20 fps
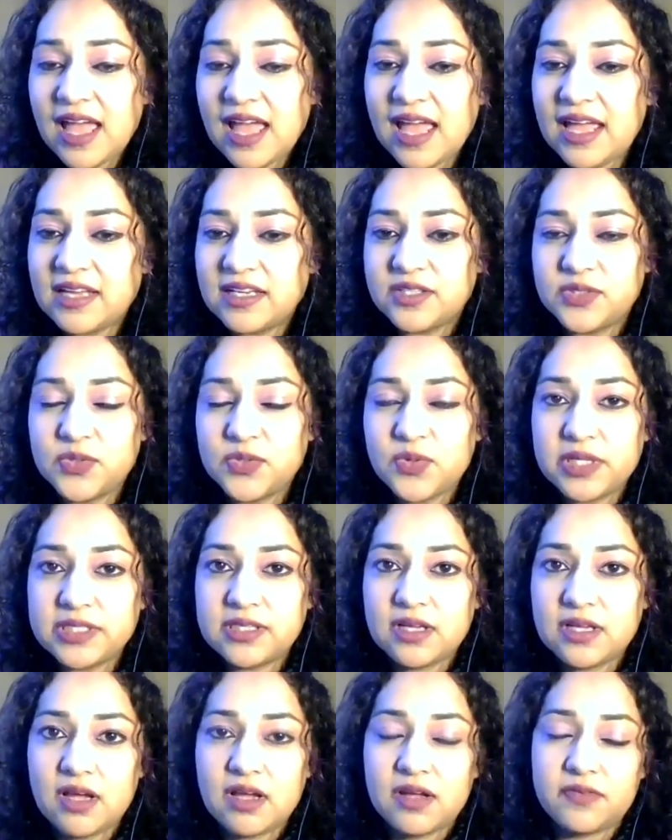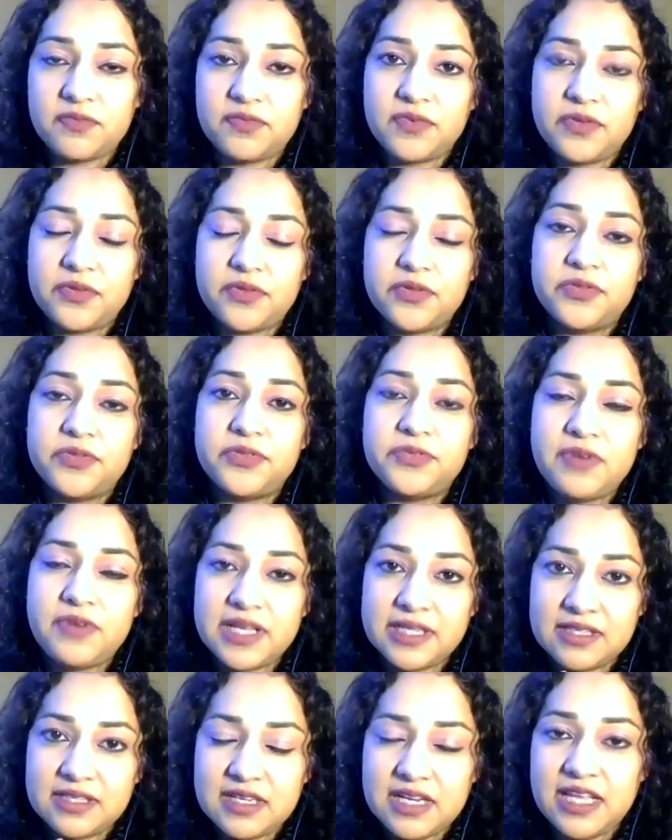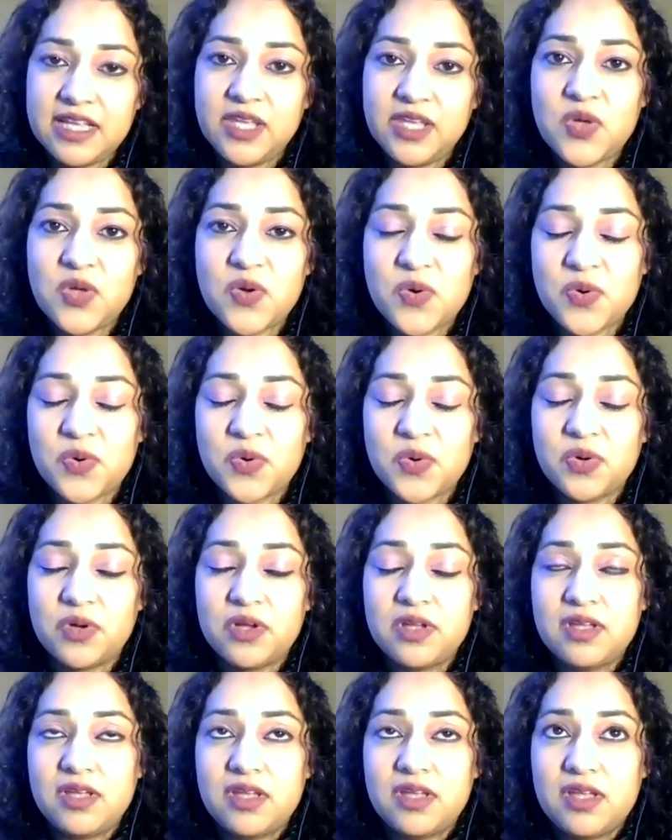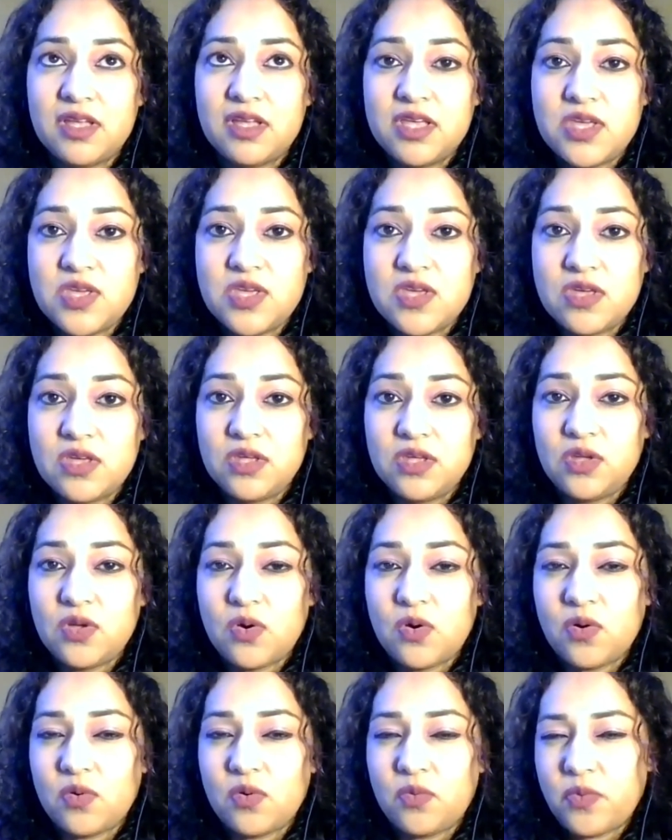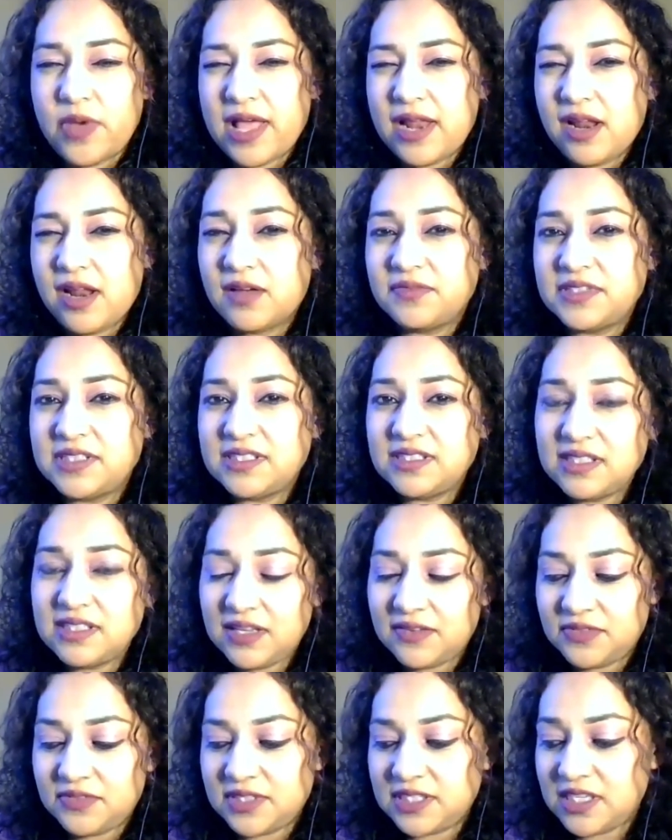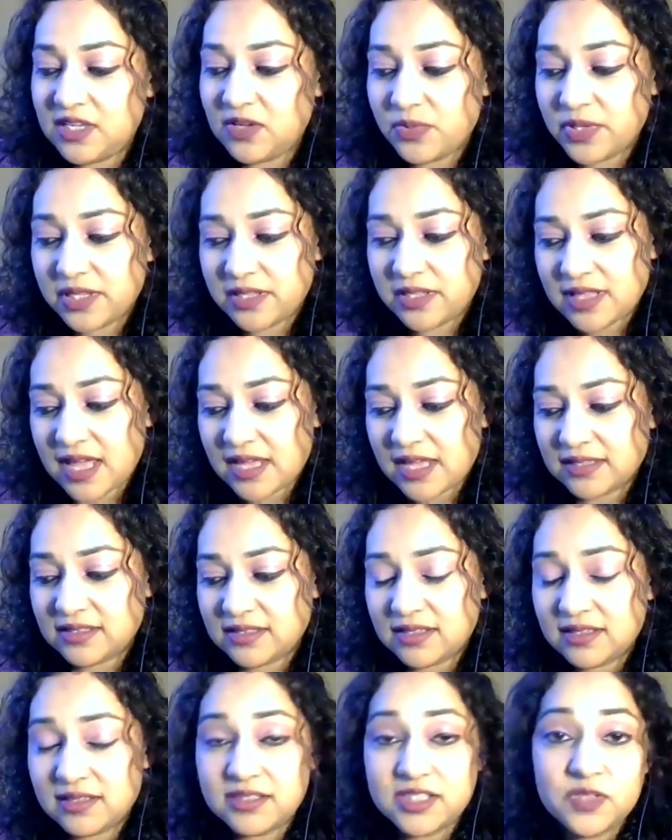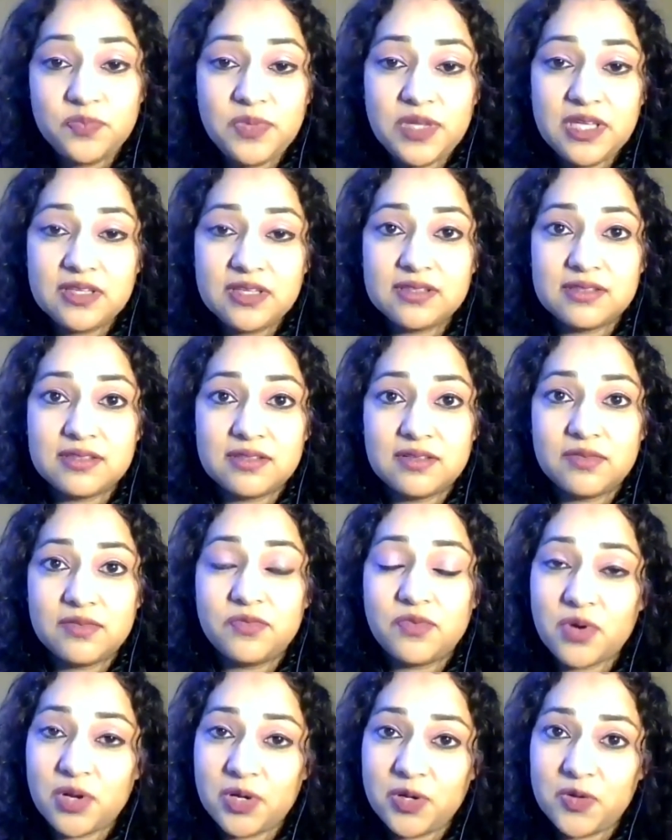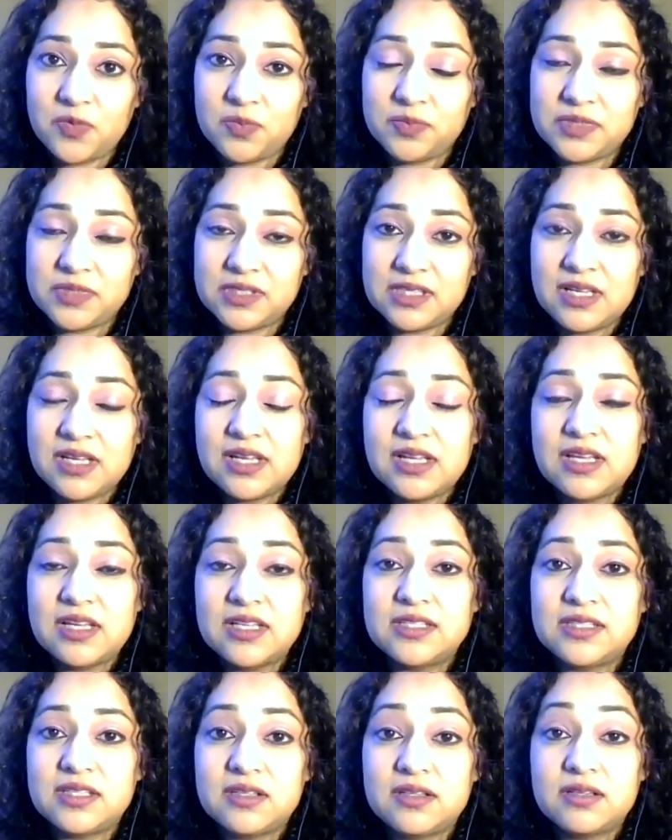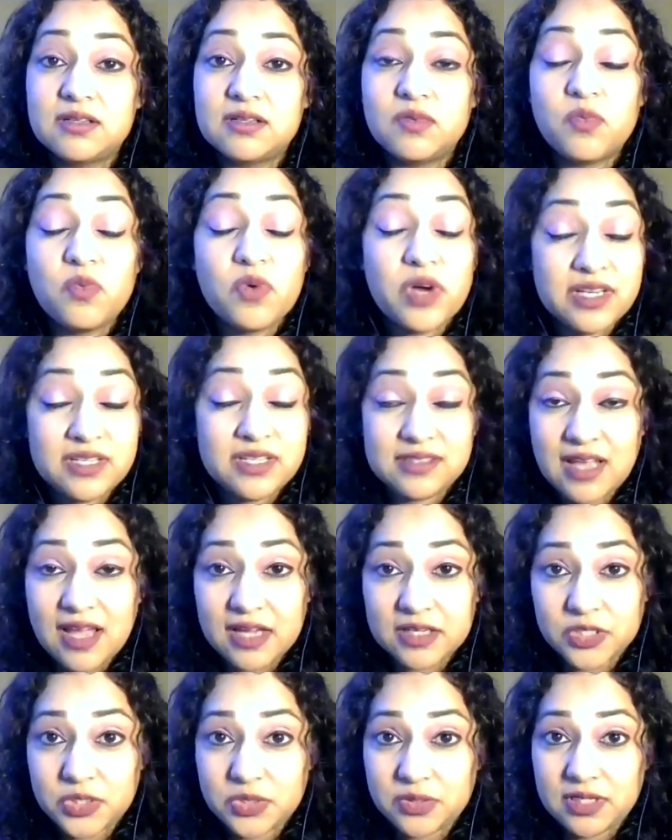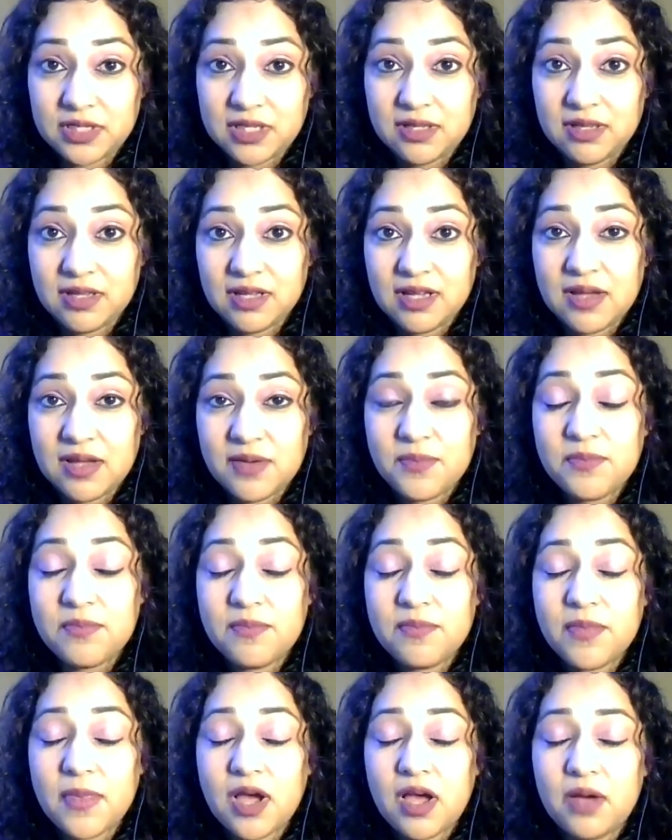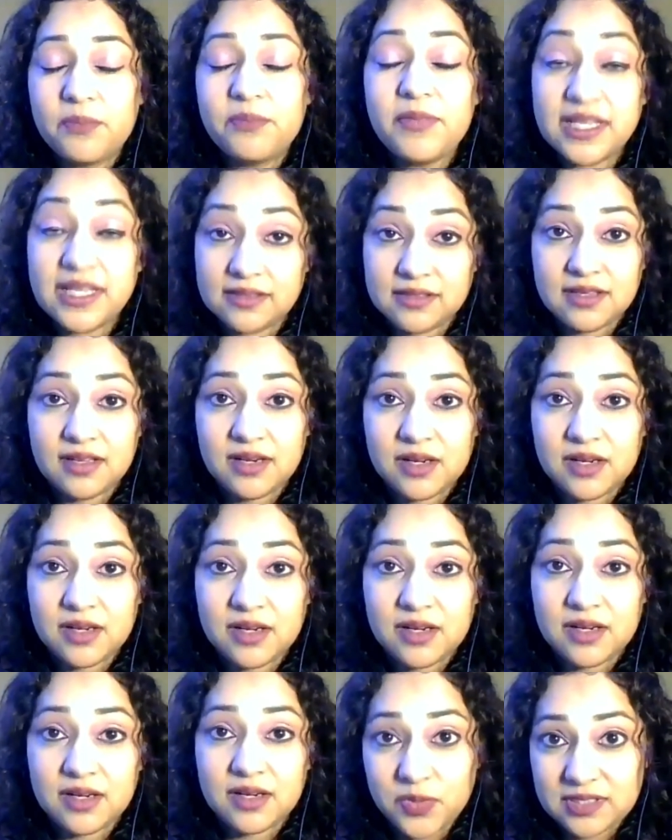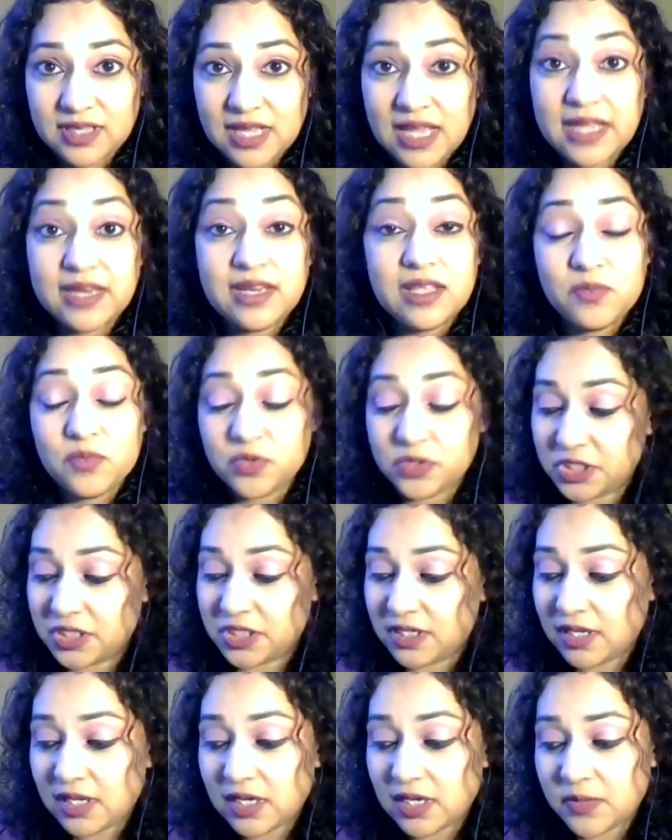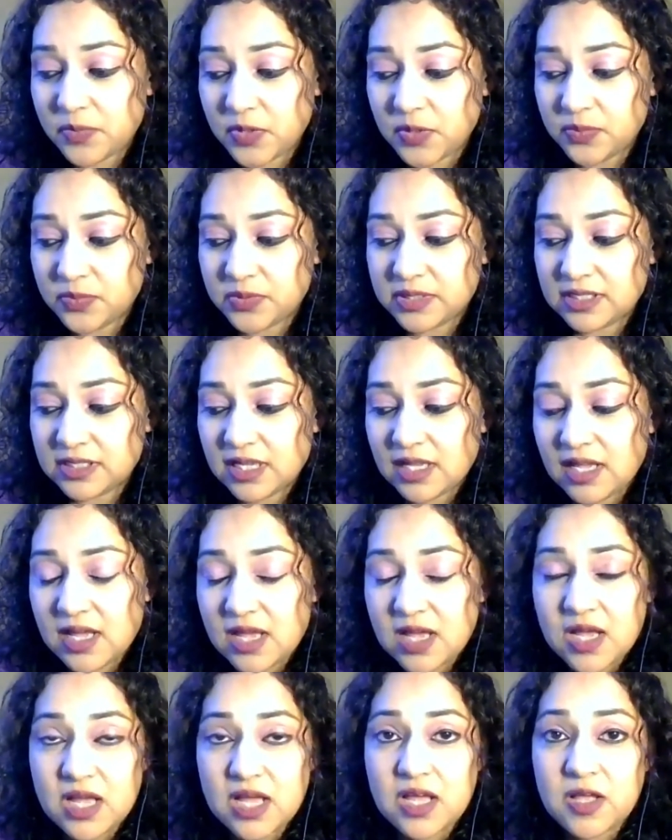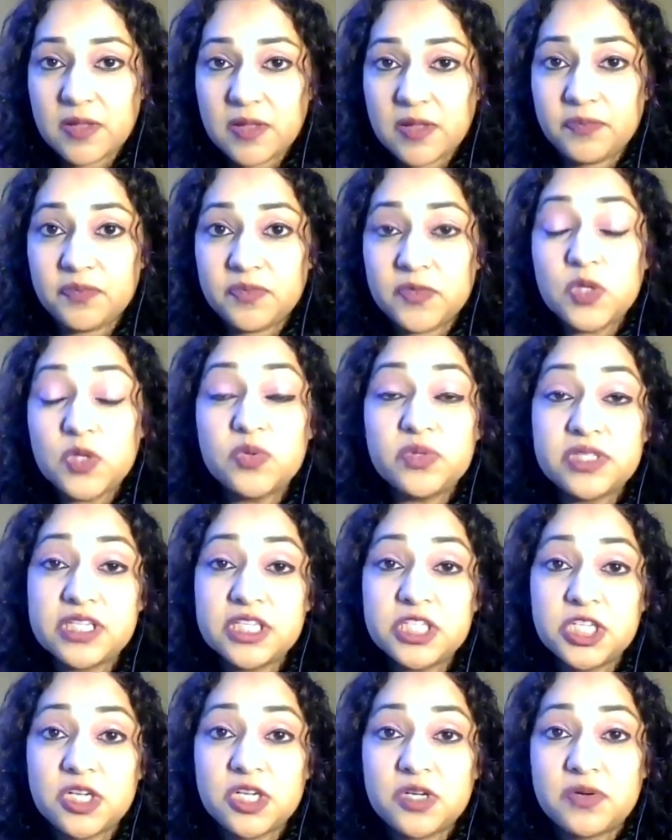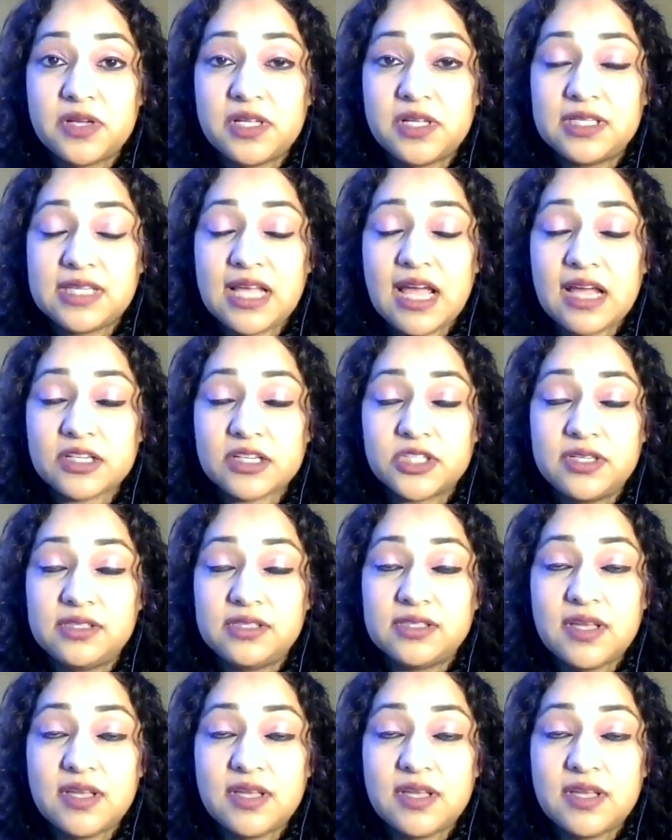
and sort of threatening your well of safety with that speaks volumes to what is actually mental abuse and emotional abuse. Using children is actually